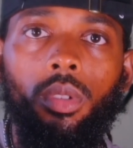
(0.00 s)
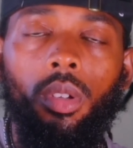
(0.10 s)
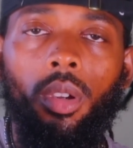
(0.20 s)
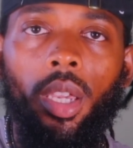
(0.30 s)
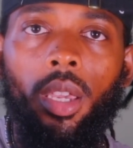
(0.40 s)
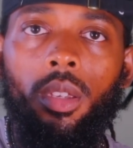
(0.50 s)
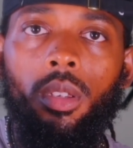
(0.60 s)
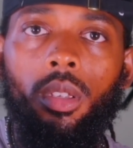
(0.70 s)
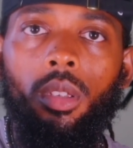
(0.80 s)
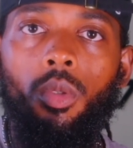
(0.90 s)
Okay?
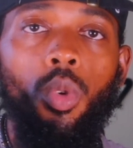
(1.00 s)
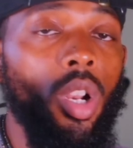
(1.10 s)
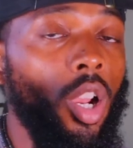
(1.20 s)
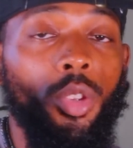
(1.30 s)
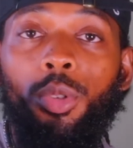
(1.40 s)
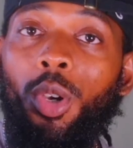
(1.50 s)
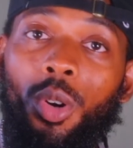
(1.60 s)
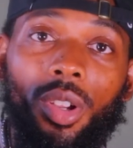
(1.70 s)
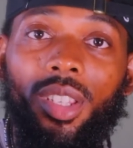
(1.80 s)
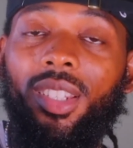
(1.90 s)
What are you
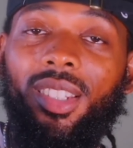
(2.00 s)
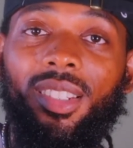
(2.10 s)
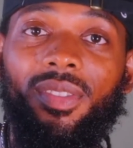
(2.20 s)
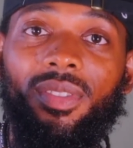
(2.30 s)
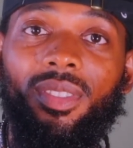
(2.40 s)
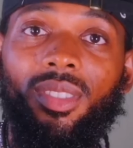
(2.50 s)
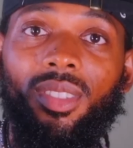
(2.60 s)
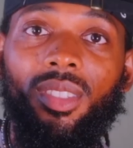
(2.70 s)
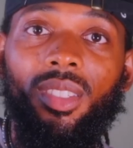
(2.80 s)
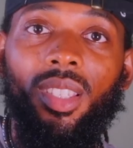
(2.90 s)
doing?
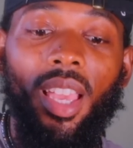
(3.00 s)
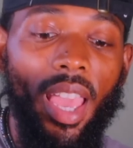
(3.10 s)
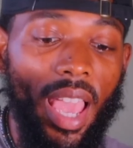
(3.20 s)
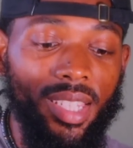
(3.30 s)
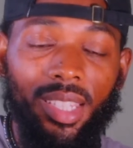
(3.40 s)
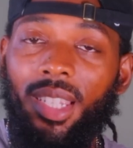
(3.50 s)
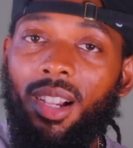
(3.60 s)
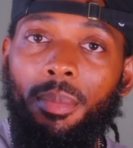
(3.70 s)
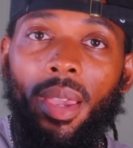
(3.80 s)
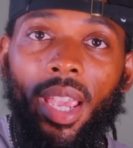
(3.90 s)
As a
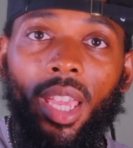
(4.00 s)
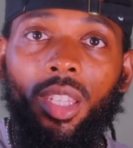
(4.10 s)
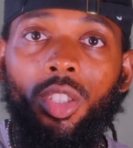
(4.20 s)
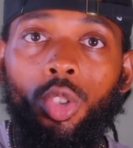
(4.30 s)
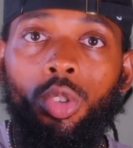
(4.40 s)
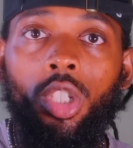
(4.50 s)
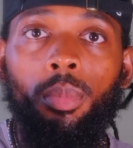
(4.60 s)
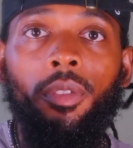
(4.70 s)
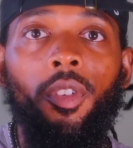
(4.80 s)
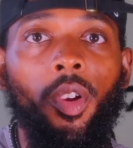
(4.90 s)
young man, you should
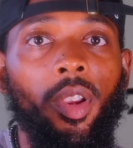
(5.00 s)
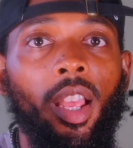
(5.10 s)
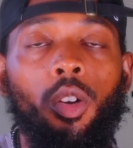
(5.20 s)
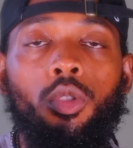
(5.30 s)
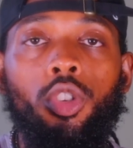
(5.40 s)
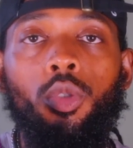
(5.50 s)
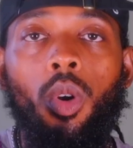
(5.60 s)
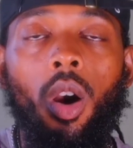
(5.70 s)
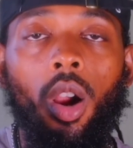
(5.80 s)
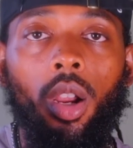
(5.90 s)
be figuring out who you
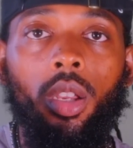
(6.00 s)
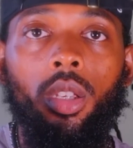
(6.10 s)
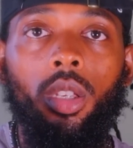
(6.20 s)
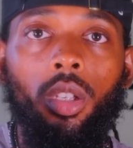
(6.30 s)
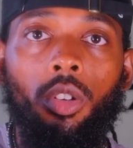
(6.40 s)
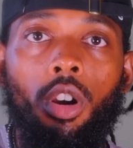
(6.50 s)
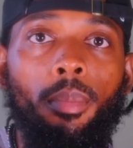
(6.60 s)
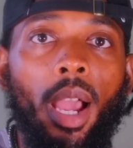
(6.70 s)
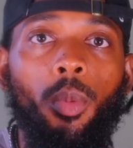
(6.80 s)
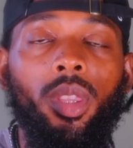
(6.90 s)
are, going
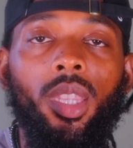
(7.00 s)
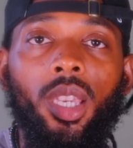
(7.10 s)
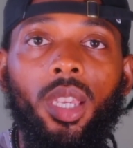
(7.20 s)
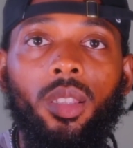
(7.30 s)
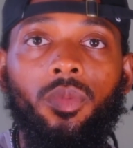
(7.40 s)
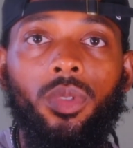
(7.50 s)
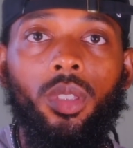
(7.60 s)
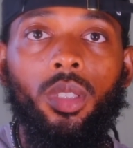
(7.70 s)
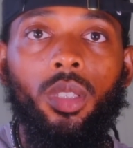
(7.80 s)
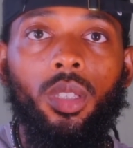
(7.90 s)
back within,
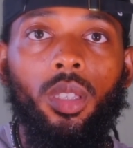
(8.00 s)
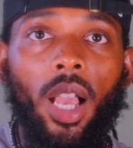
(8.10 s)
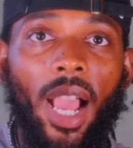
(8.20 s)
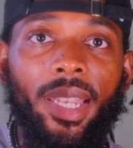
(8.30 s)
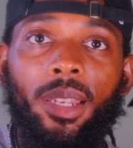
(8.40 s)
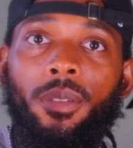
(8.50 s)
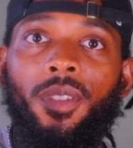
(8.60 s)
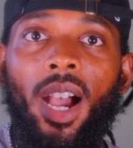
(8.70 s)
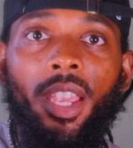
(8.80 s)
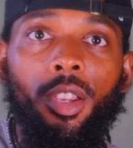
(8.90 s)

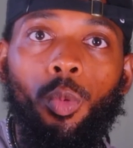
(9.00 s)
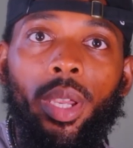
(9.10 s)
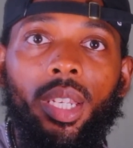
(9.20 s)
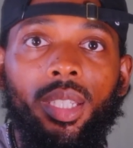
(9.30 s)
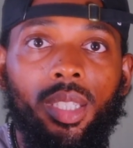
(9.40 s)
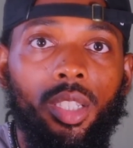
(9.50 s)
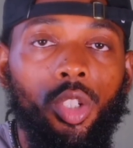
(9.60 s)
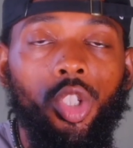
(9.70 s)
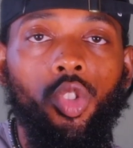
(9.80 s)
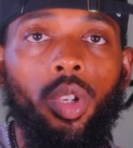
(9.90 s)
identifying your weaknesses,
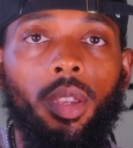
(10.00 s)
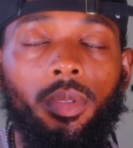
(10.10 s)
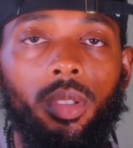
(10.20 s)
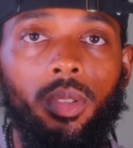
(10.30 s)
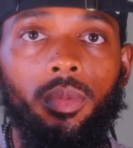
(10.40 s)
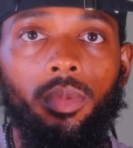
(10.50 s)
your strengths,